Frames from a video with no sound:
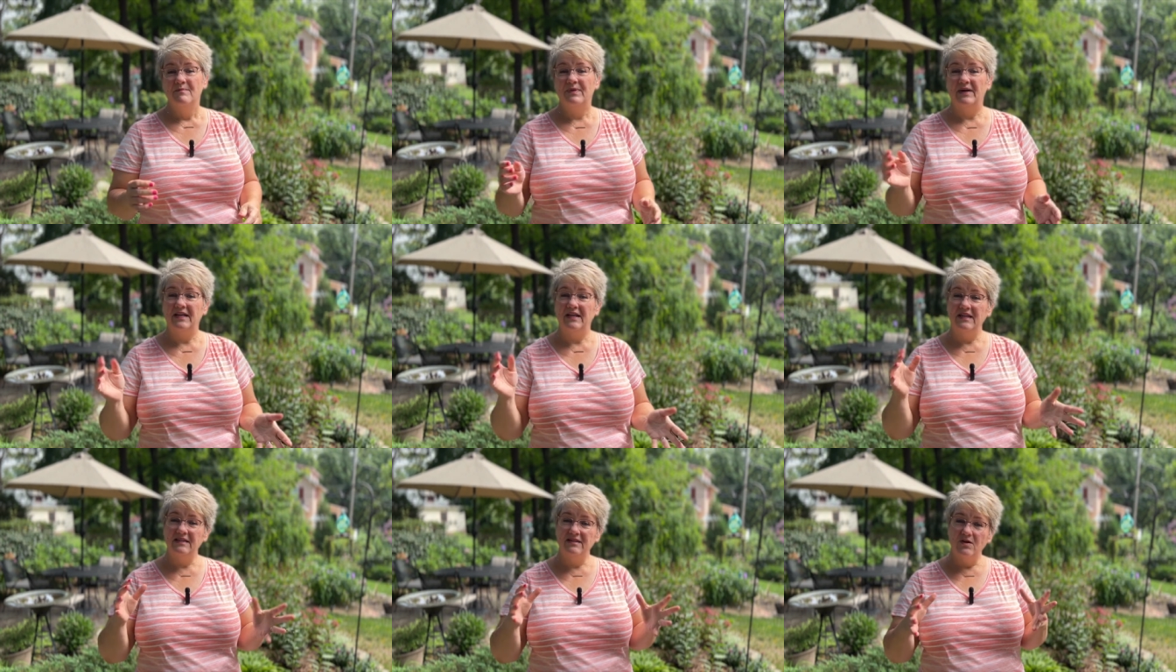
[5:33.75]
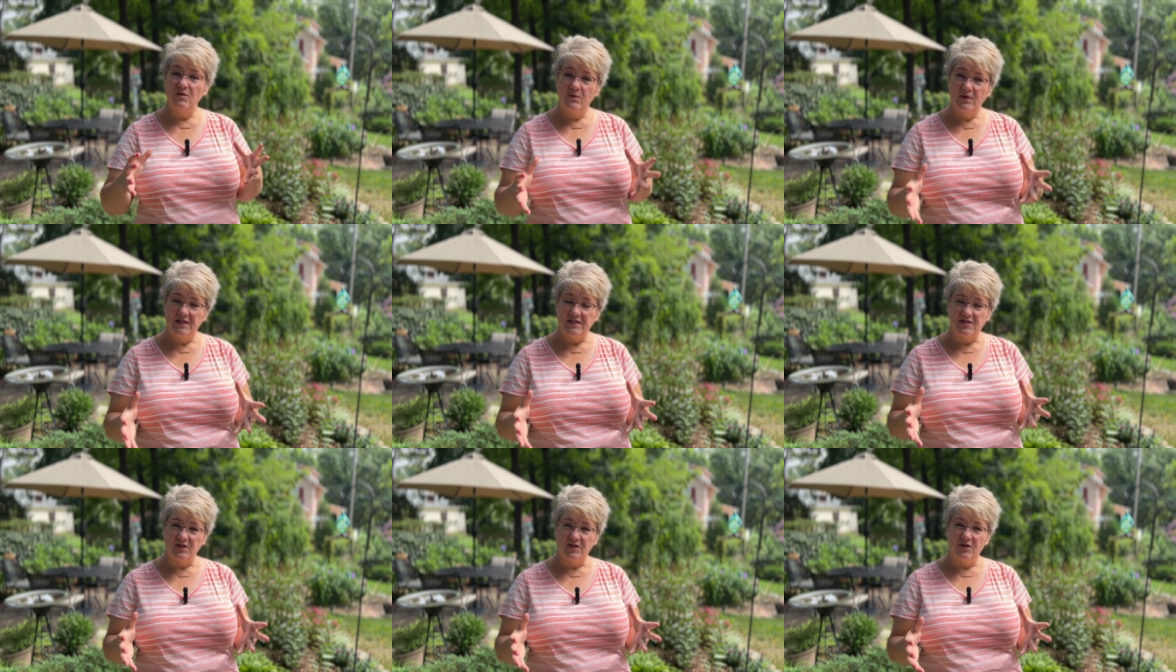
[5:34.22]
But in the
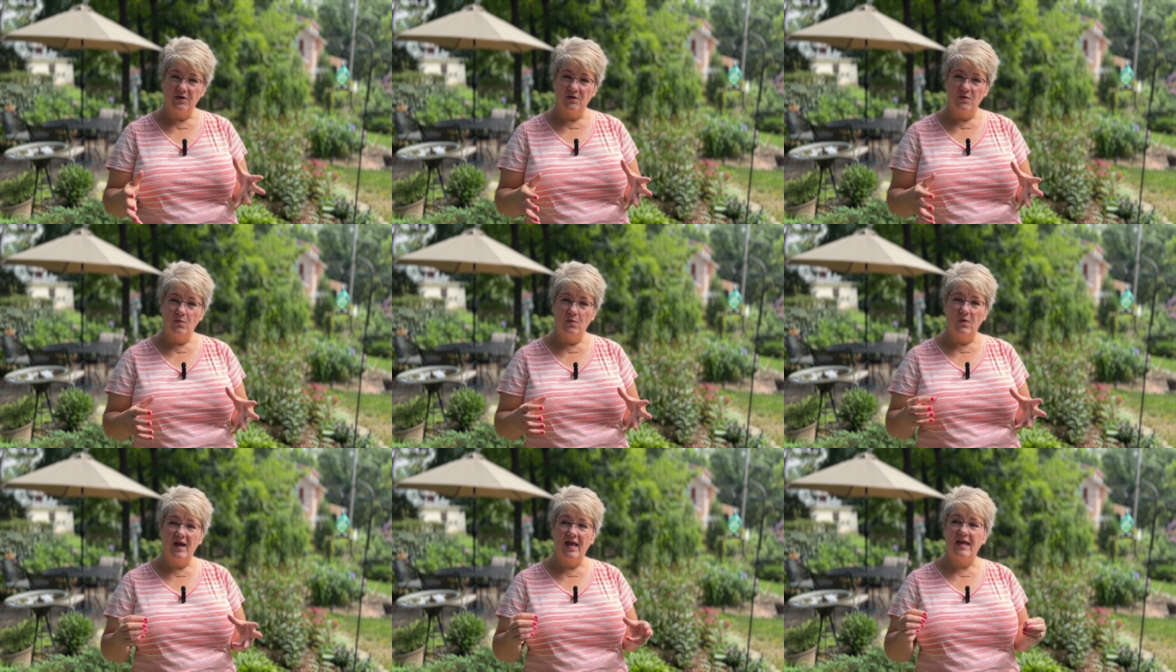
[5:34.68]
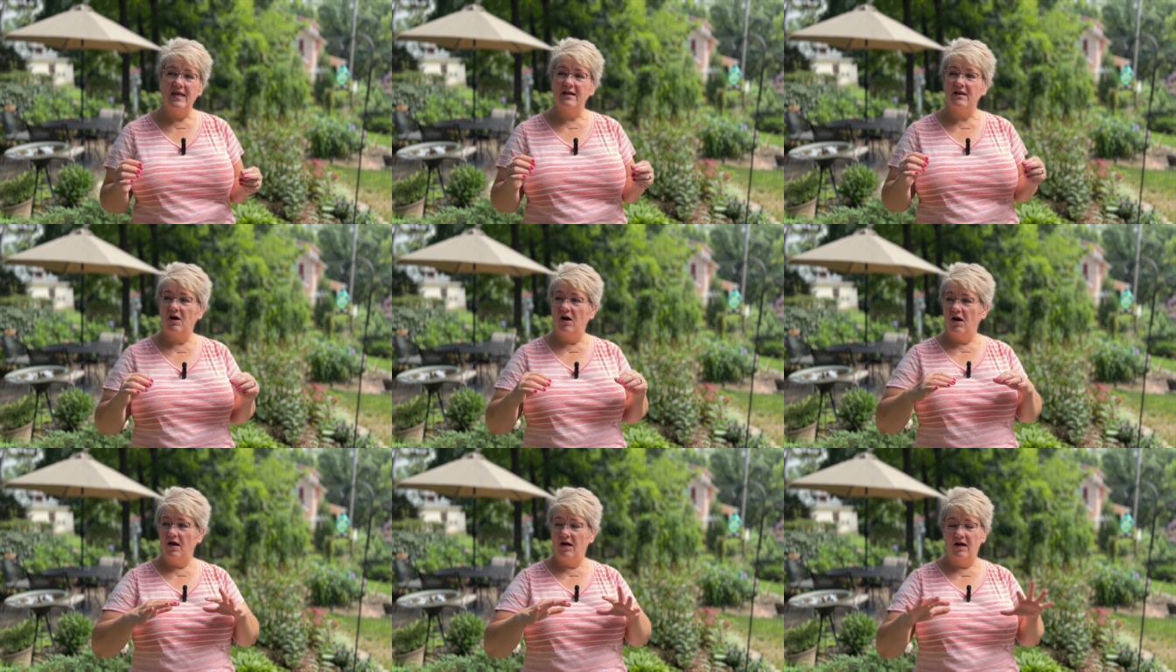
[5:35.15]
winter, when
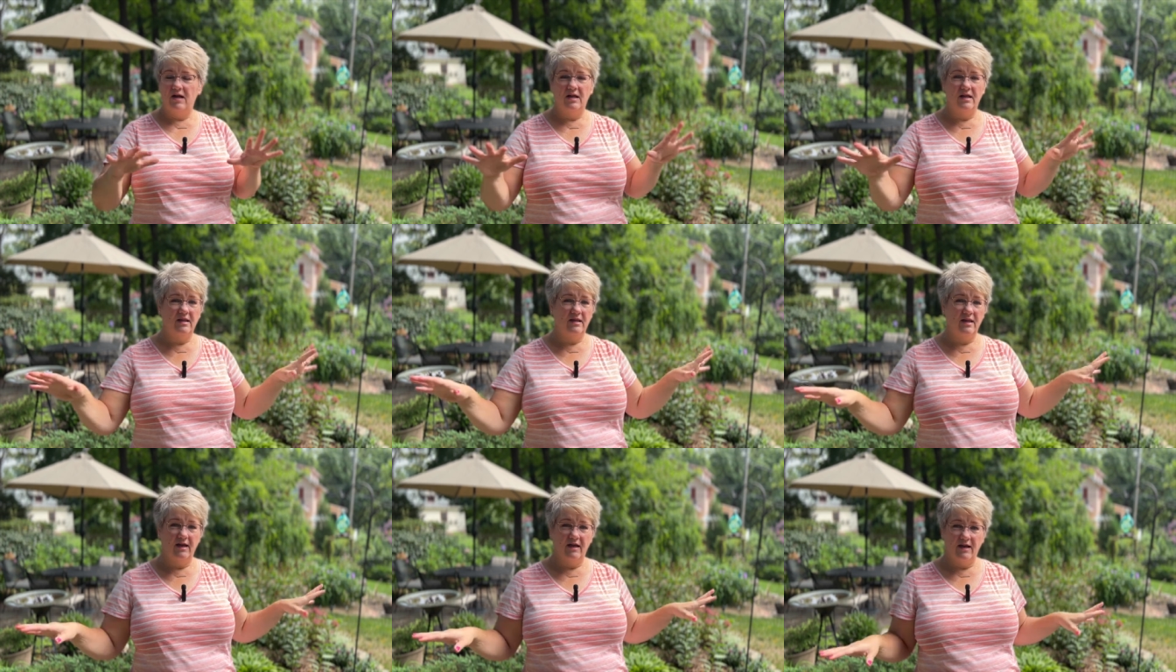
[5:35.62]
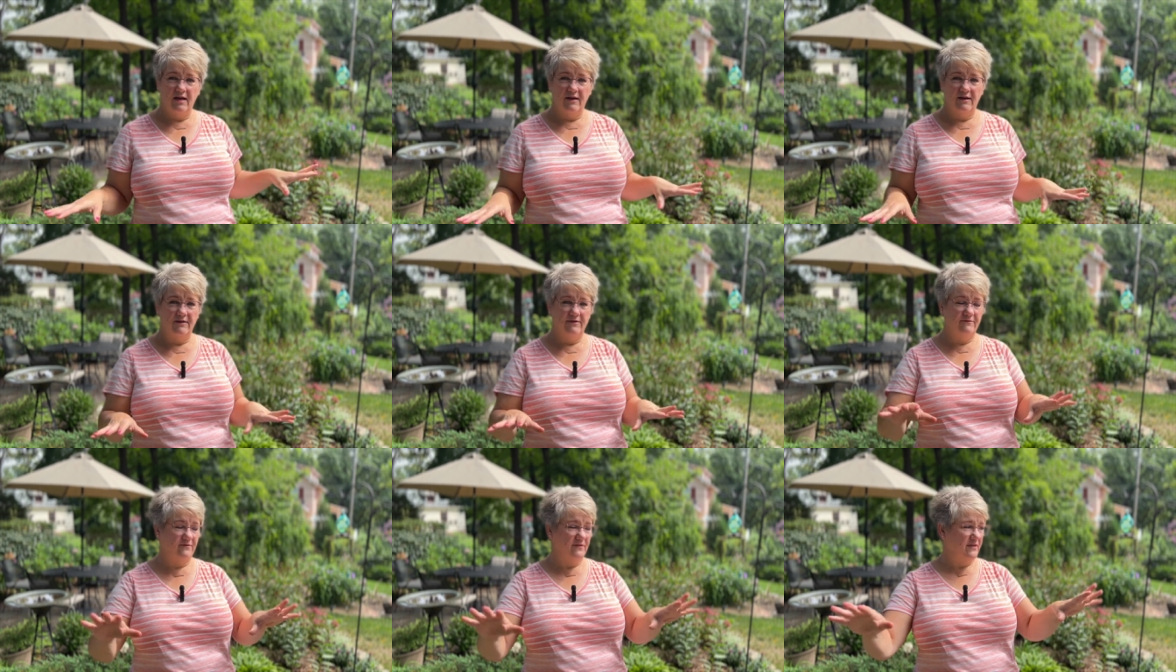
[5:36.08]
all
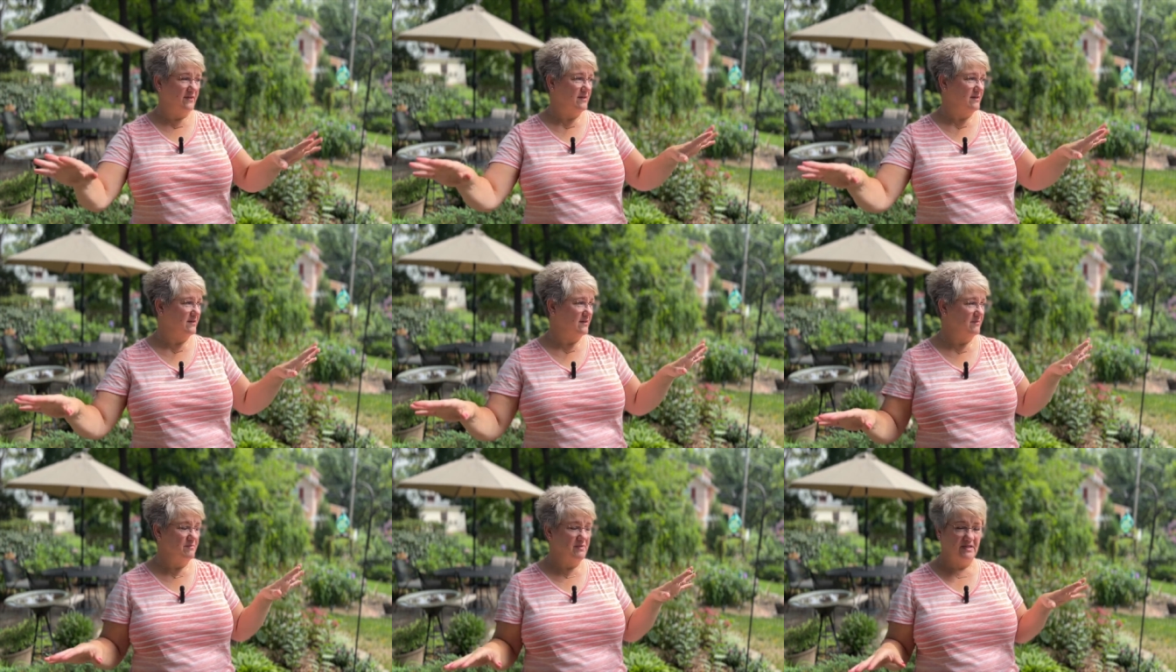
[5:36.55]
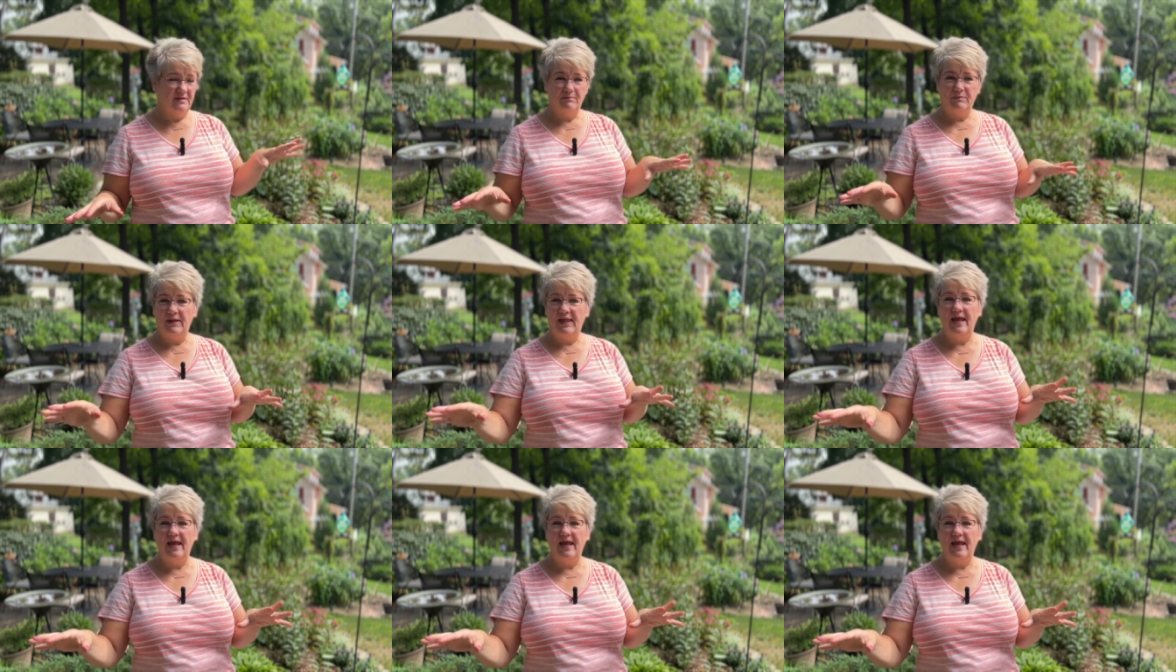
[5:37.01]
of the